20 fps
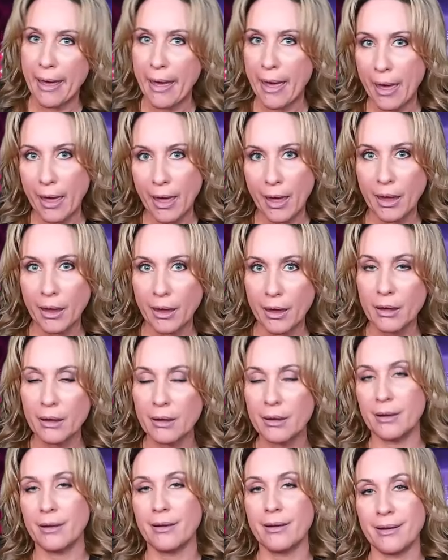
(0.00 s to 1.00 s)
A.
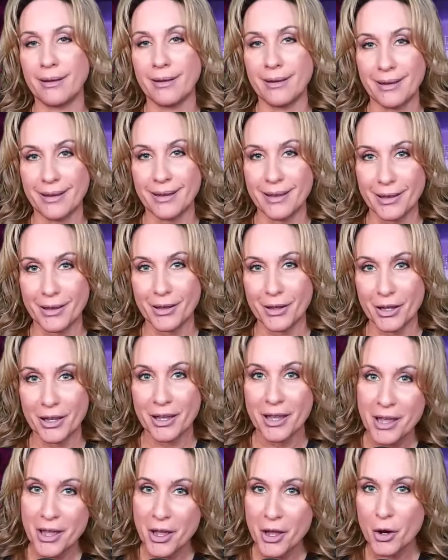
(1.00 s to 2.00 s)

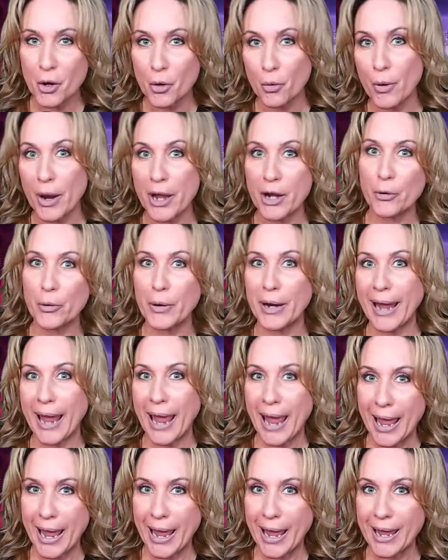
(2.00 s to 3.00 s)
Rhetoric
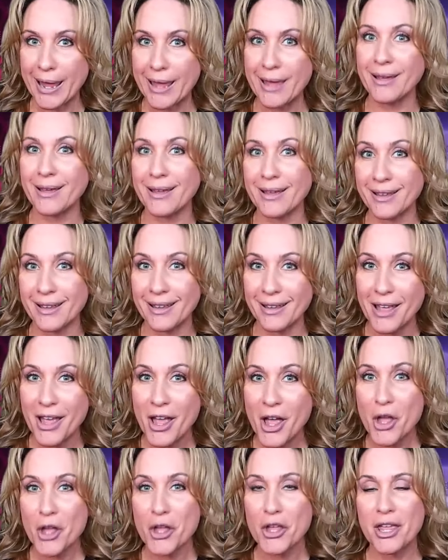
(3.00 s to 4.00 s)
A.
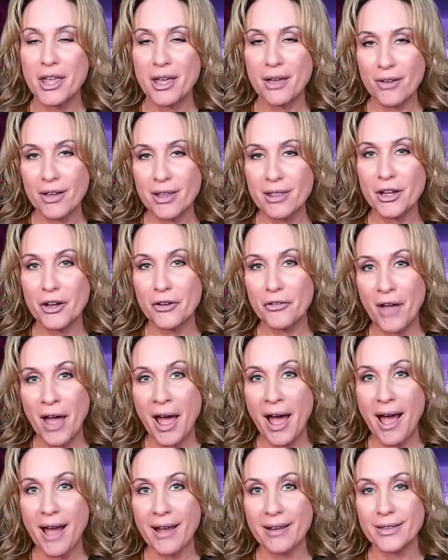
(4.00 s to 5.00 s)
Given the
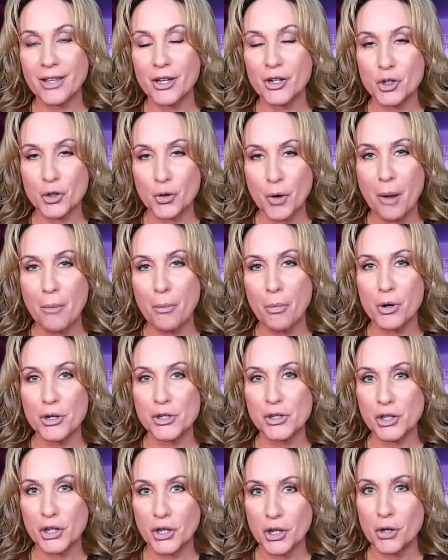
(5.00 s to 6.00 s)
fact that Trump
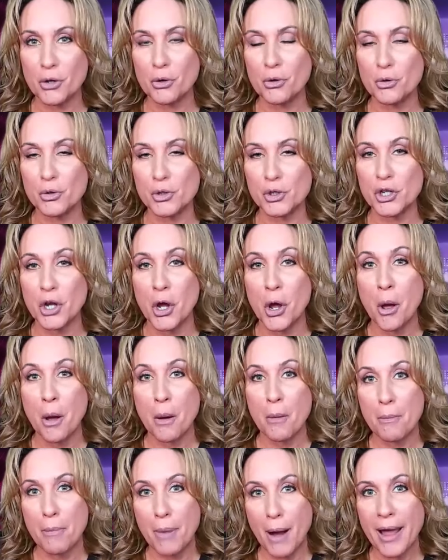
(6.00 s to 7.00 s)
was accused
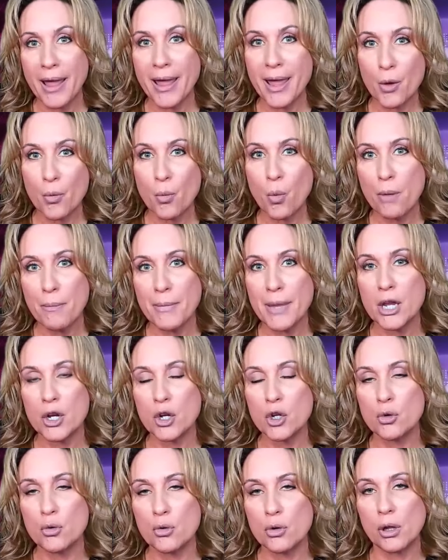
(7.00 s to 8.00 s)
by a
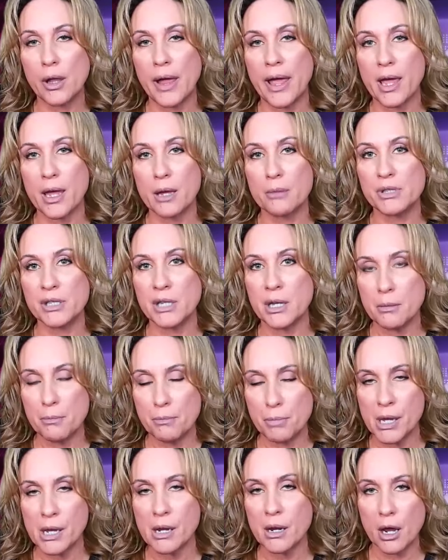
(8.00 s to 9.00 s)
woman who claims he
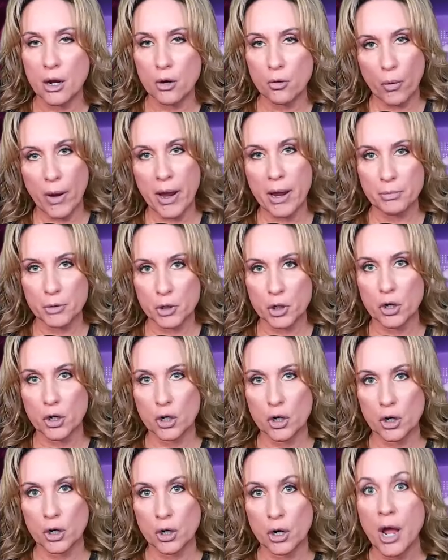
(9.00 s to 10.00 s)
beat and raped
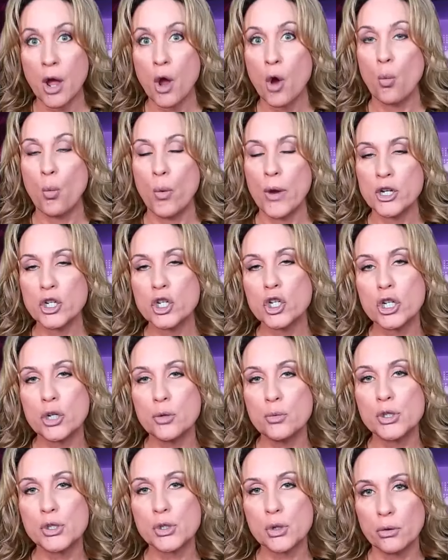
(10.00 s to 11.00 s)
her when she
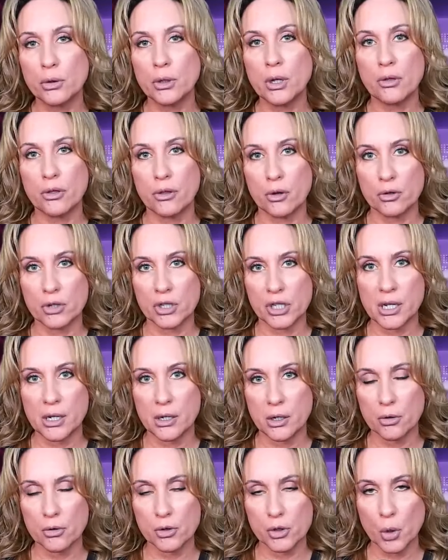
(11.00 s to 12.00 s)
was only
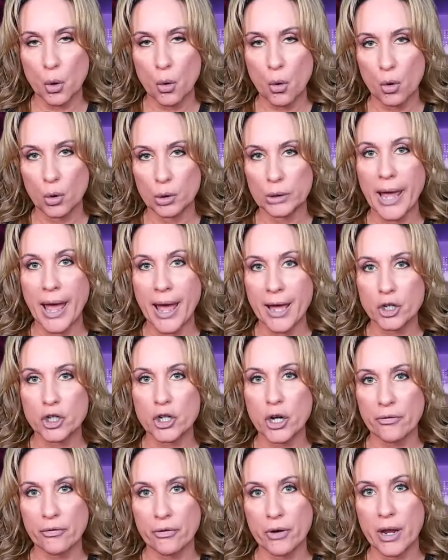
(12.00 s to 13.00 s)
13 years old at
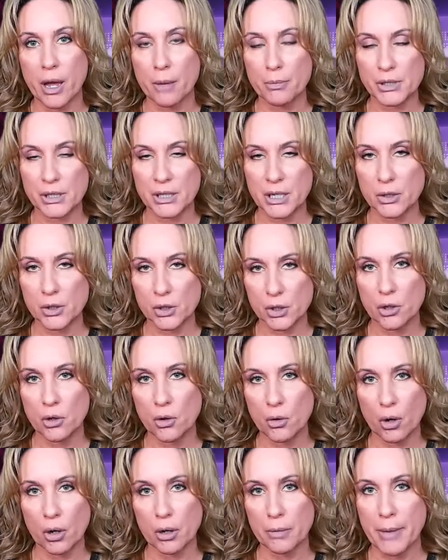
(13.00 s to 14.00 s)
Jeffrey Epstein's New
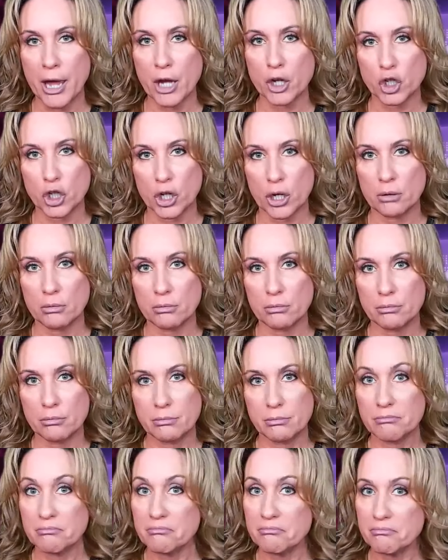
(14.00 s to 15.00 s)
York mansion,
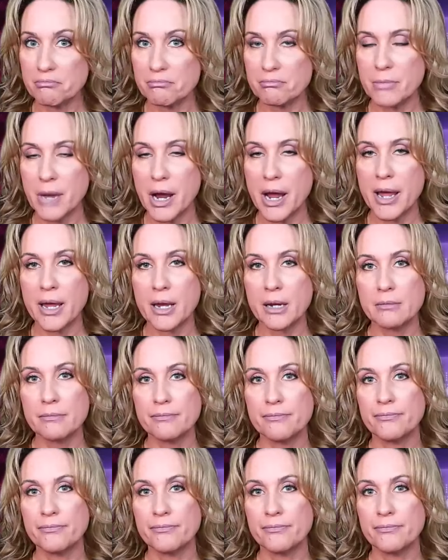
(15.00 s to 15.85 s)
right?